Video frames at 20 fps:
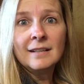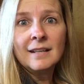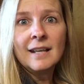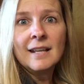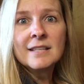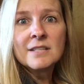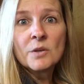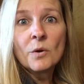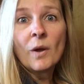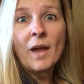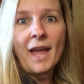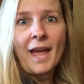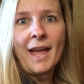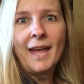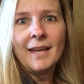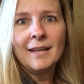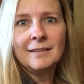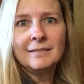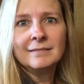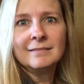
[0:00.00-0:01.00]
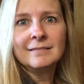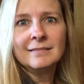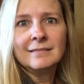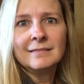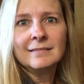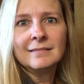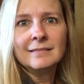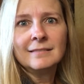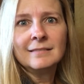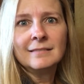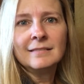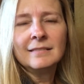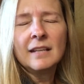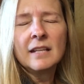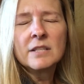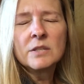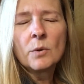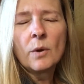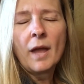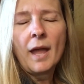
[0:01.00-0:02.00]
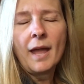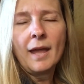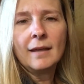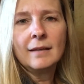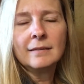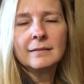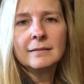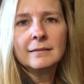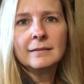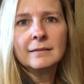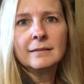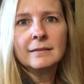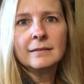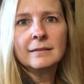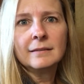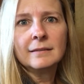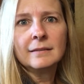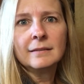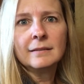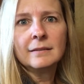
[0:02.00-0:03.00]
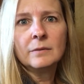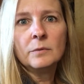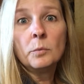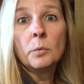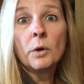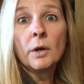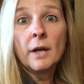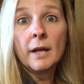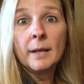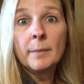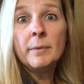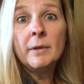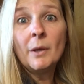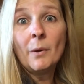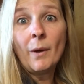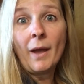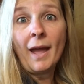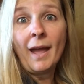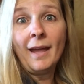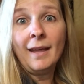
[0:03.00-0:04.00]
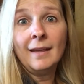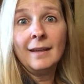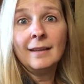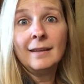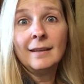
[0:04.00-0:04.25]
It's okay. It's okay. We're going to be okay.